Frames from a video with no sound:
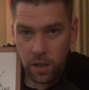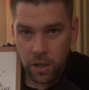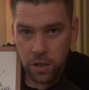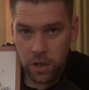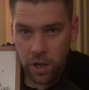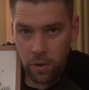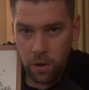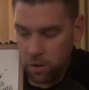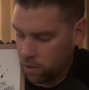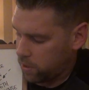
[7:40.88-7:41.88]
So no
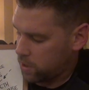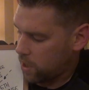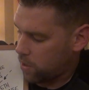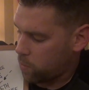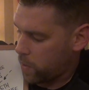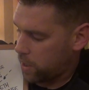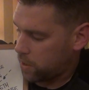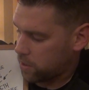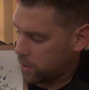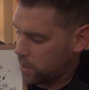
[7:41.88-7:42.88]
longer is our
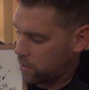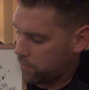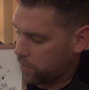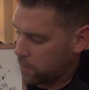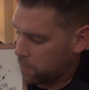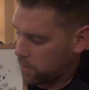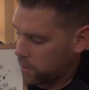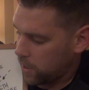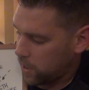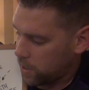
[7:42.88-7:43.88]
awareness identified with
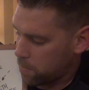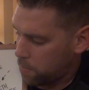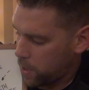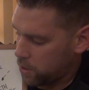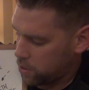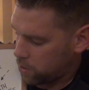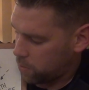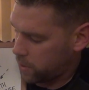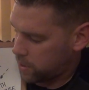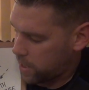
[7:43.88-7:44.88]
thinking and
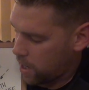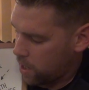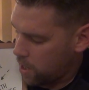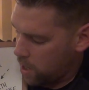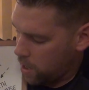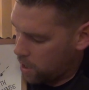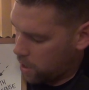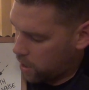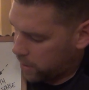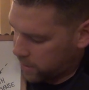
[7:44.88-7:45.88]
personal, it's now
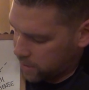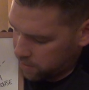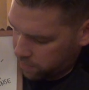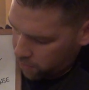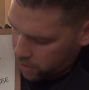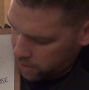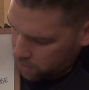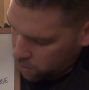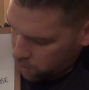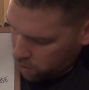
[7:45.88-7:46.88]
identified
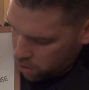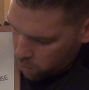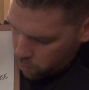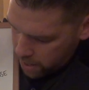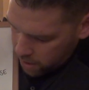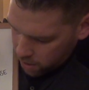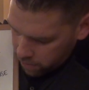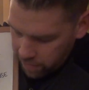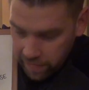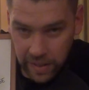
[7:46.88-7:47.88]
or aware
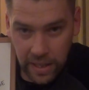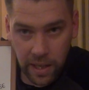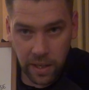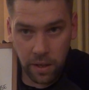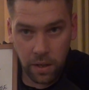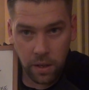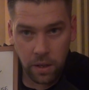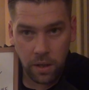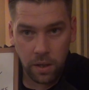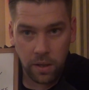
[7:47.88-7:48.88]
of feeling.
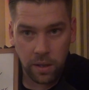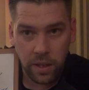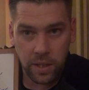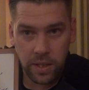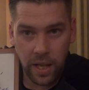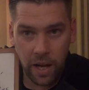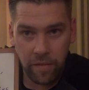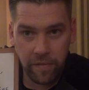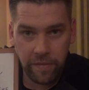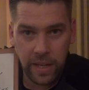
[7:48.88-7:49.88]
It's now
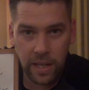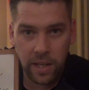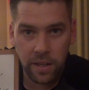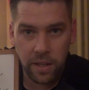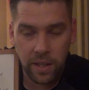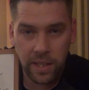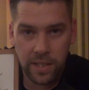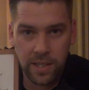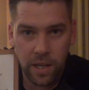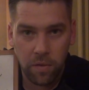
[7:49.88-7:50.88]
feeling
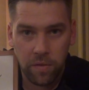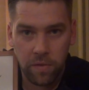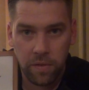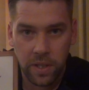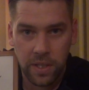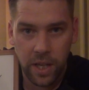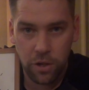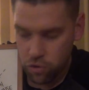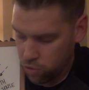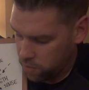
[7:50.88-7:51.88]
itself. It's now
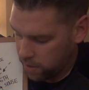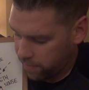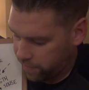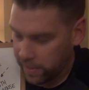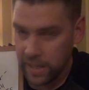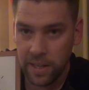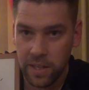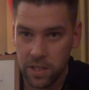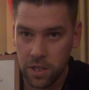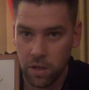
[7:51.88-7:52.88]
truly feeling
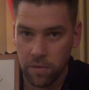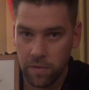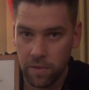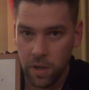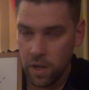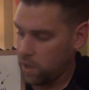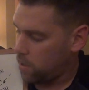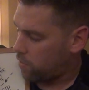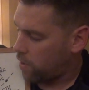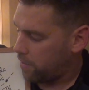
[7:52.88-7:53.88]
itself
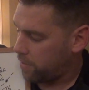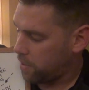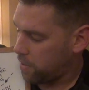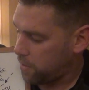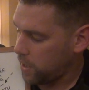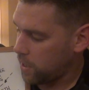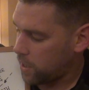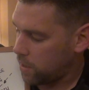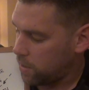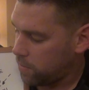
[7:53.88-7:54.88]
rather than
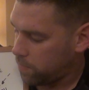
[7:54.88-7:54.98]
thinking.